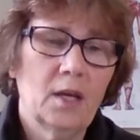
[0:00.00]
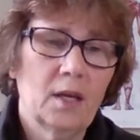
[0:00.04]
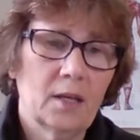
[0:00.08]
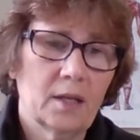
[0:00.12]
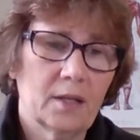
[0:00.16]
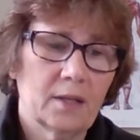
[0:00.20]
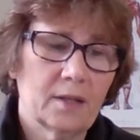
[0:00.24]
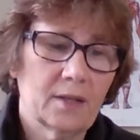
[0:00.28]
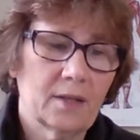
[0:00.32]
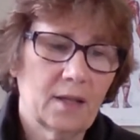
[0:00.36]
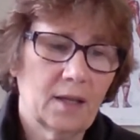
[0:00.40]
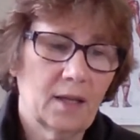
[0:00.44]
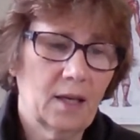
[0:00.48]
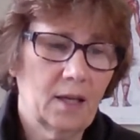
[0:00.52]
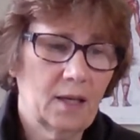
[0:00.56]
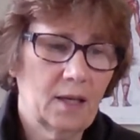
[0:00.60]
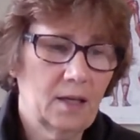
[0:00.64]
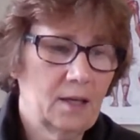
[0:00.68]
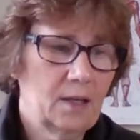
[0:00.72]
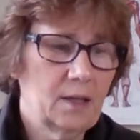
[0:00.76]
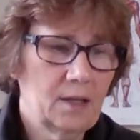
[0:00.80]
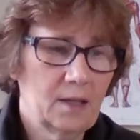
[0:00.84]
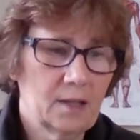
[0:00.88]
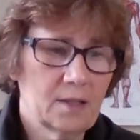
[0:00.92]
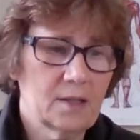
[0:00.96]
And
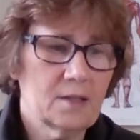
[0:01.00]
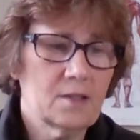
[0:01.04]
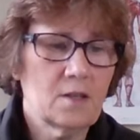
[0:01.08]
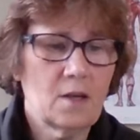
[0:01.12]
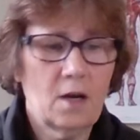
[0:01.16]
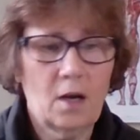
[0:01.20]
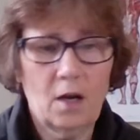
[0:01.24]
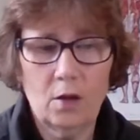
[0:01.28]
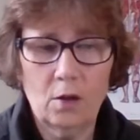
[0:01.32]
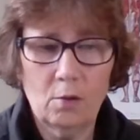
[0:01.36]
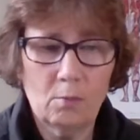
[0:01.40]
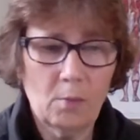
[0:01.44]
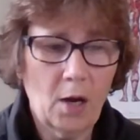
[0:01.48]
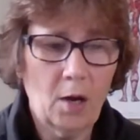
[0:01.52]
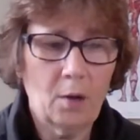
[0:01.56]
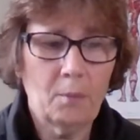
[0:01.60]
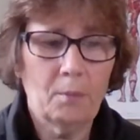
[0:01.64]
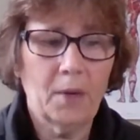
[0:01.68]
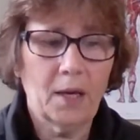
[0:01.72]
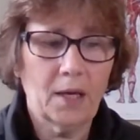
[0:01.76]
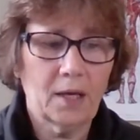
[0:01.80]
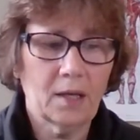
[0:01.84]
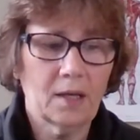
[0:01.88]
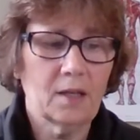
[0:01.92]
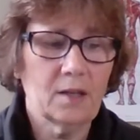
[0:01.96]
today it's all about
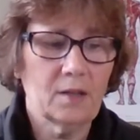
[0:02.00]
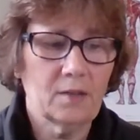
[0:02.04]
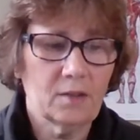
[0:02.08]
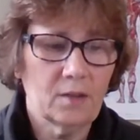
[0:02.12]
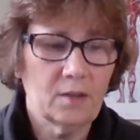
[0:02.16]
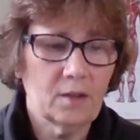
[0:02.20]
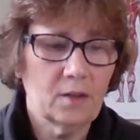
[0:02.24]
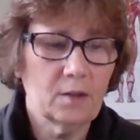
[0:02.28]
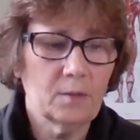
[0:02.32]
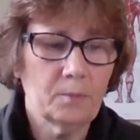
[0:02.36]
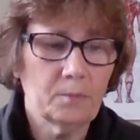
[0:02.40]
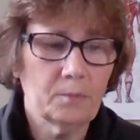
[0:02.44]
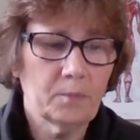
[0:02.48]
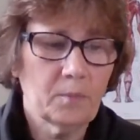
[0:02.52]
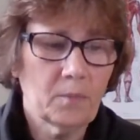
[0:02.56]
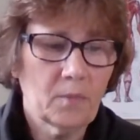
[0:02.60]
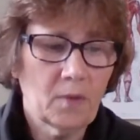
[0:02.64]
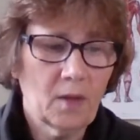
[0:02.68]
magnesium.